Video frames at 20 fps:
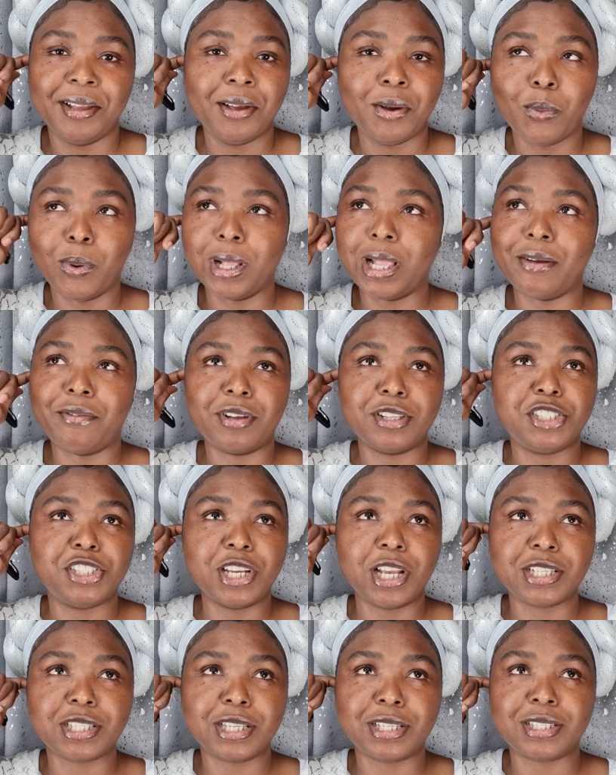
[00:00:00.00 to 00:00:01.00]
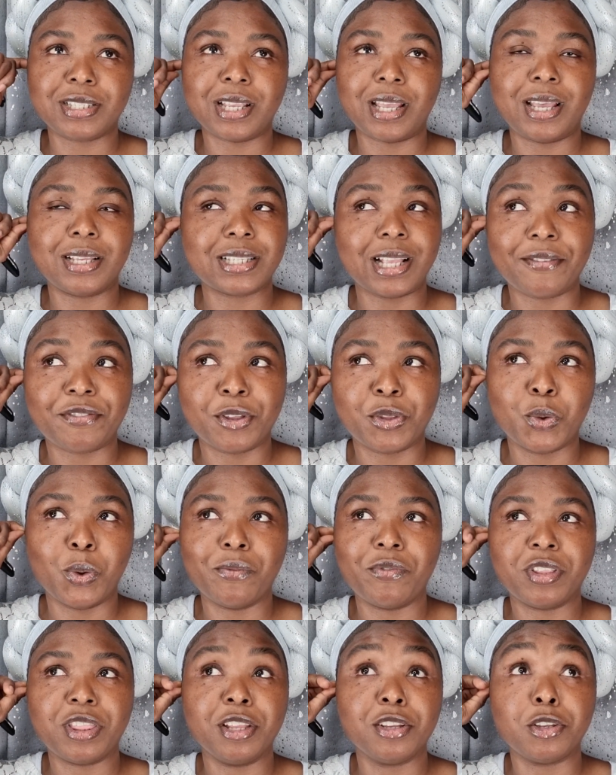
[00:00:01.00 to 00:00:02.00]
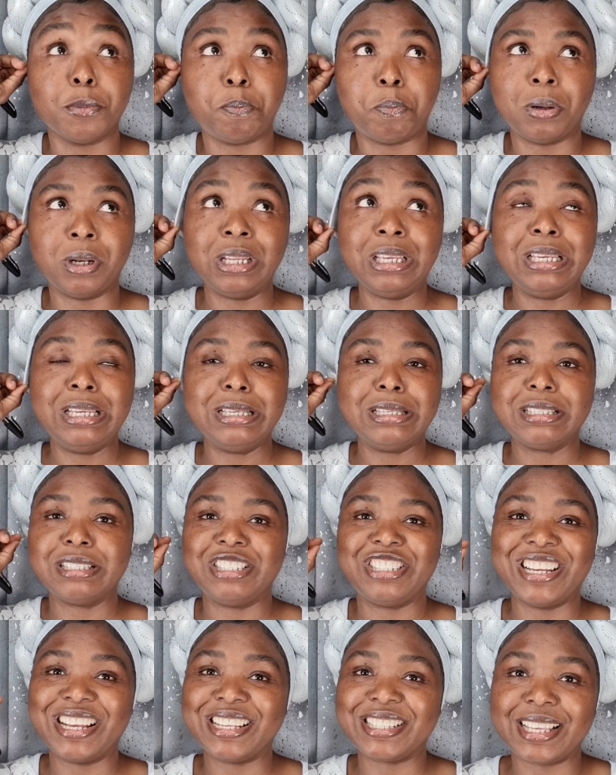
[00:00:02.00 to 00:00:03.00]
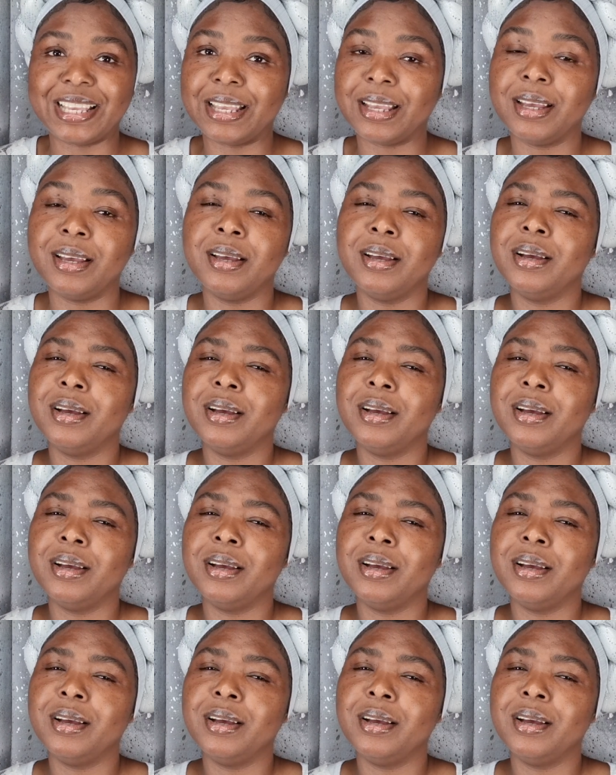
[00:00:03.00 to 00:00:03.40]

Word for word: Whatever Jezzy says, I have to do everything to please Jezzy.